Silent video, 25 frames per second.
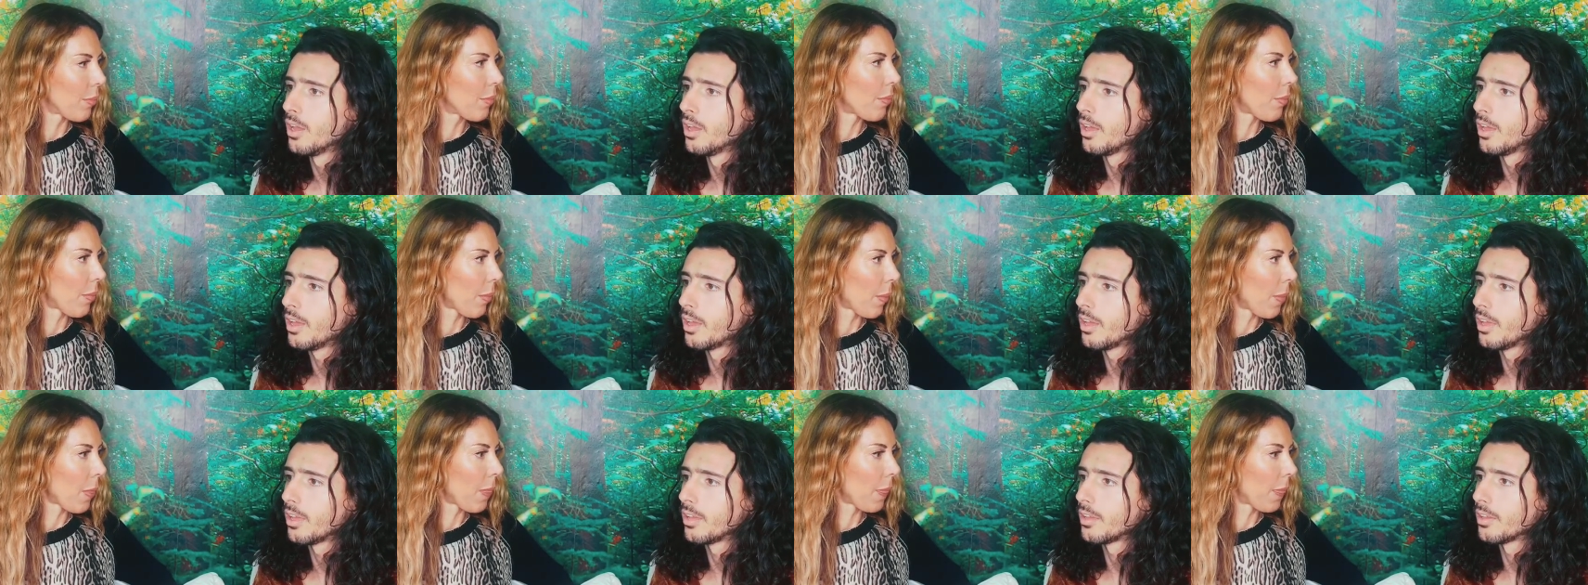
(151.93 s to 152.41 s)

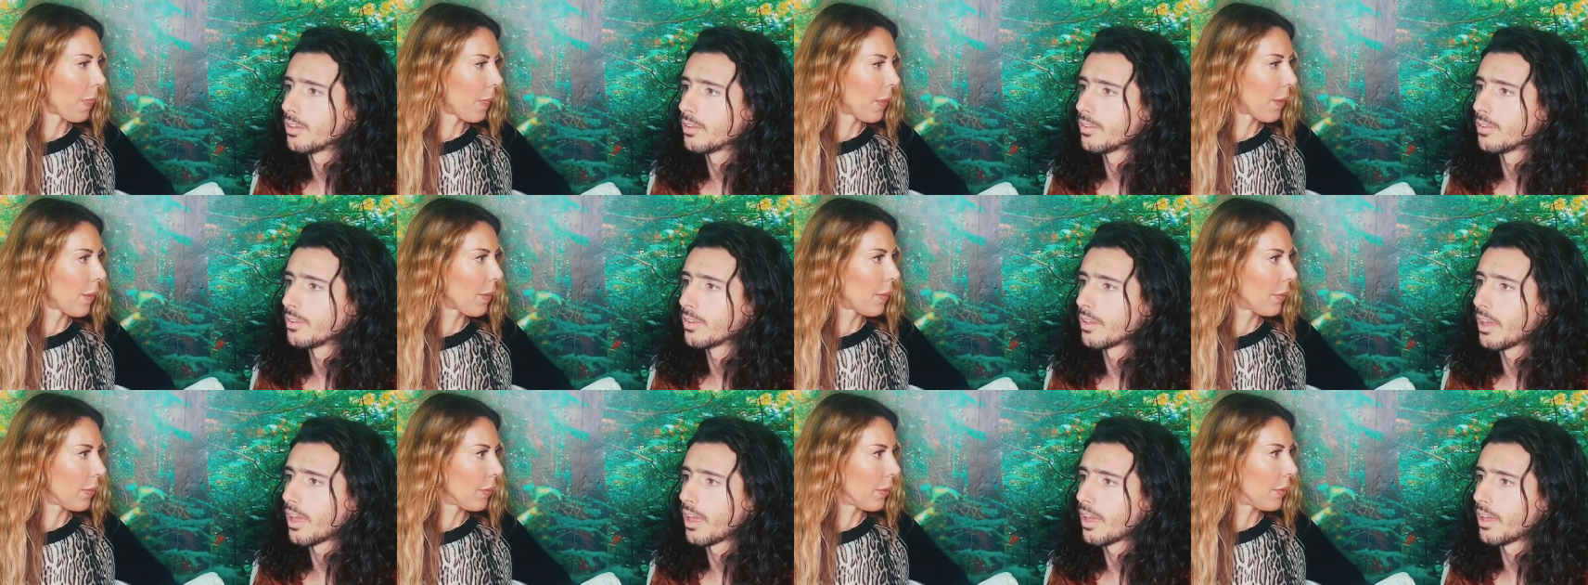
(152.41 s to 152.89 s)
Speaker 1: Uh,
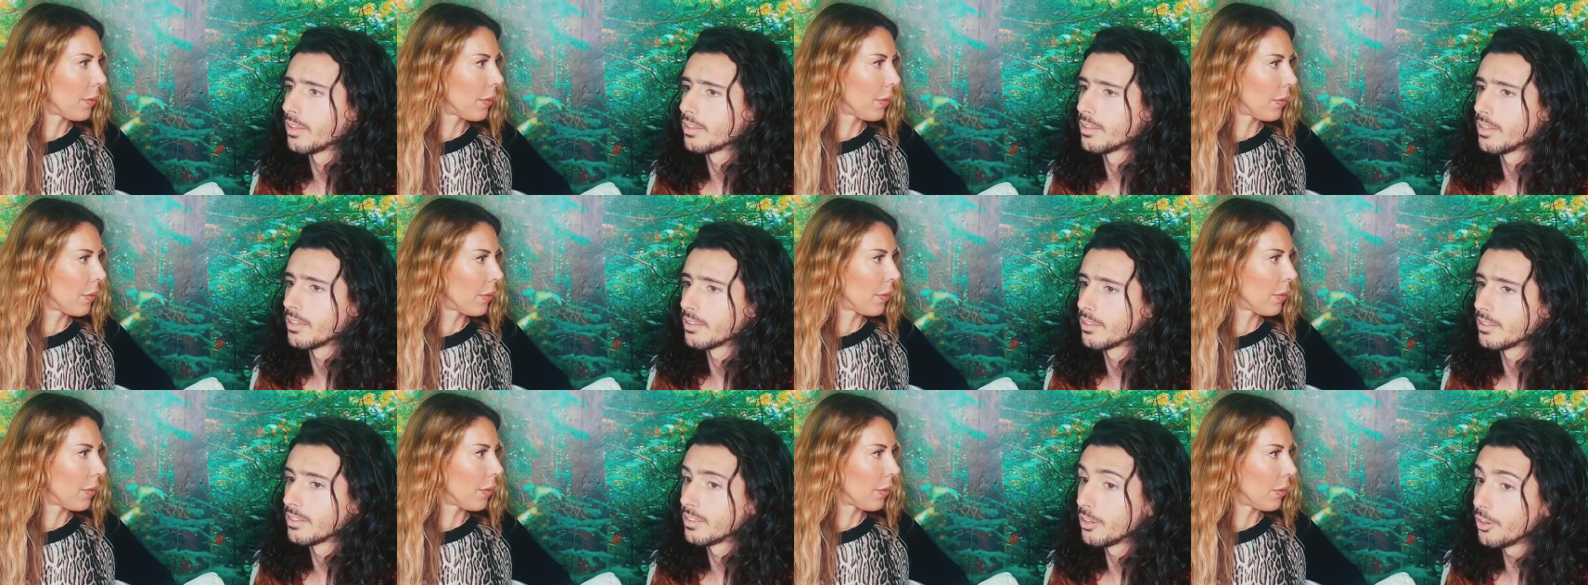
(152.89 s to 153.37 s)
the
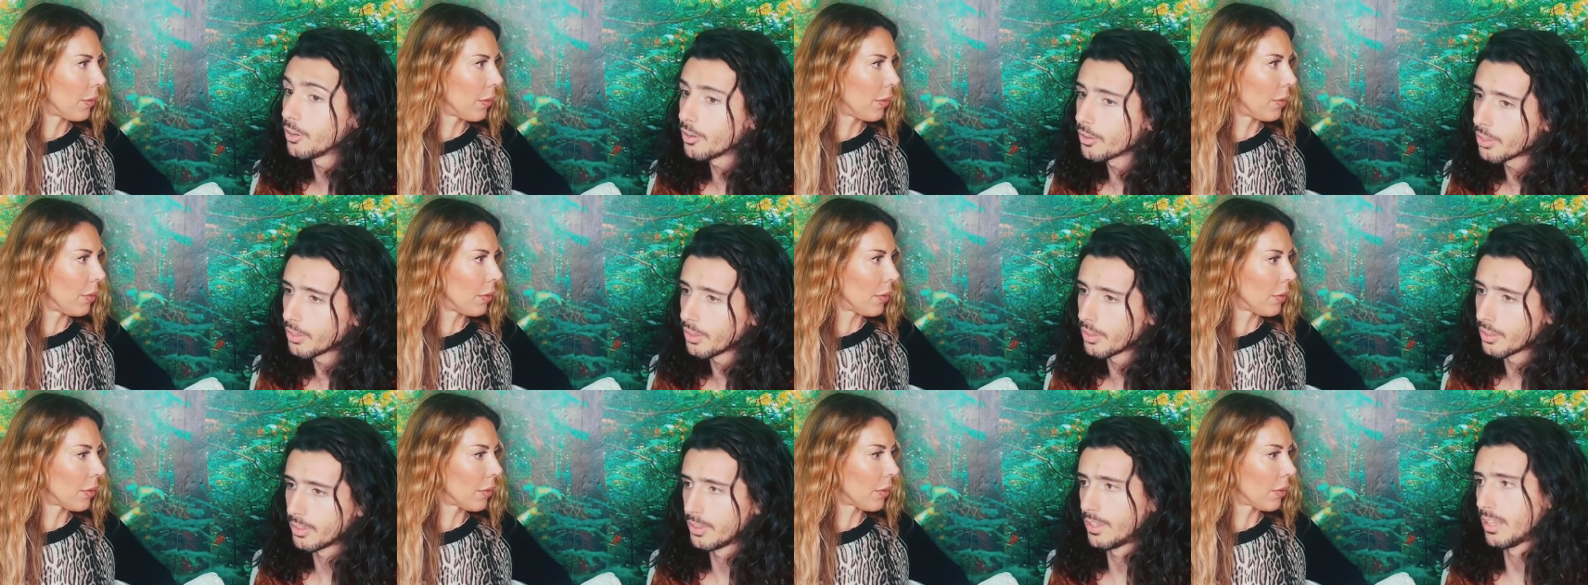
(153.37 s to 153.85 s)

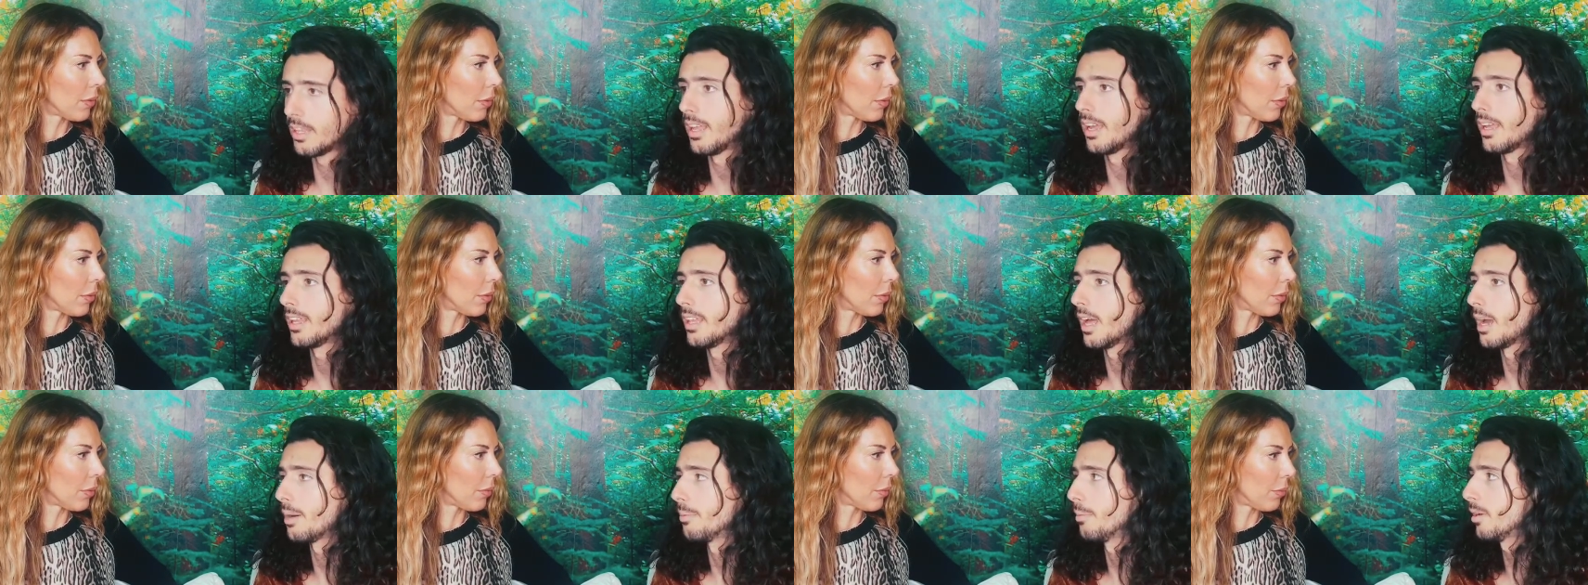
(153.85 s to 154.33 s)
13th Dalai
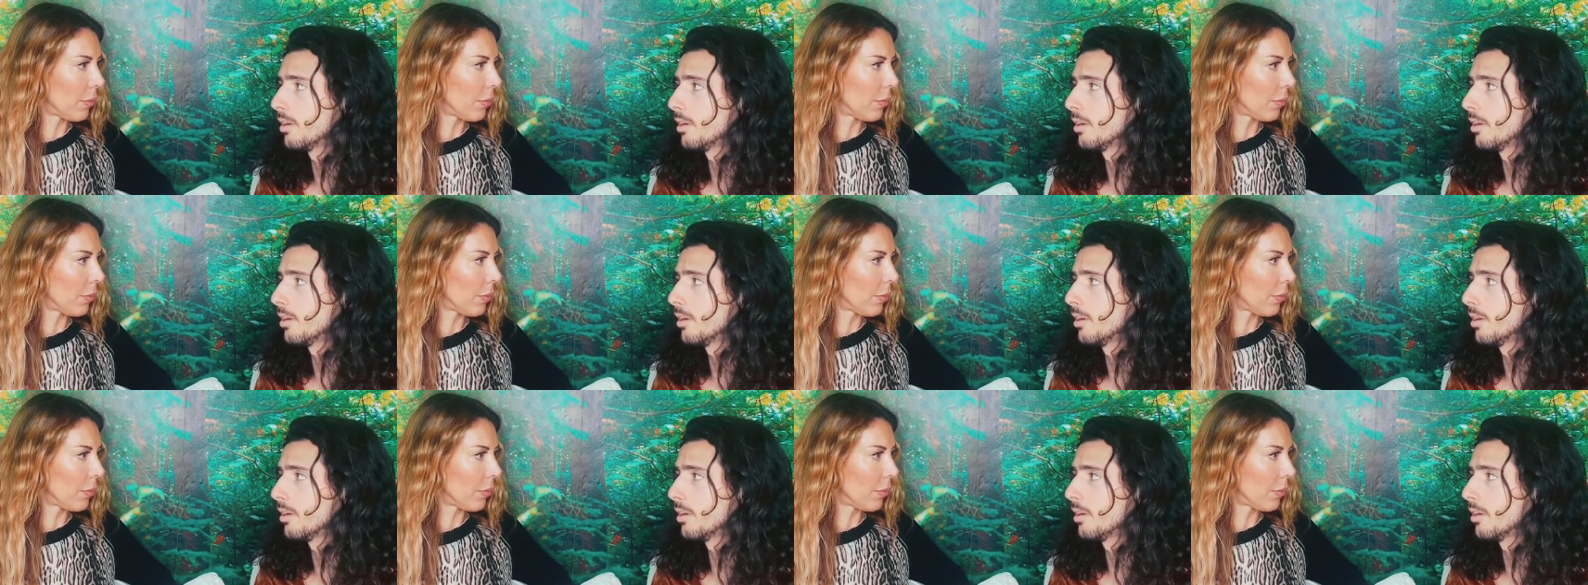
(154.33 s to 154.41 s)
Lama,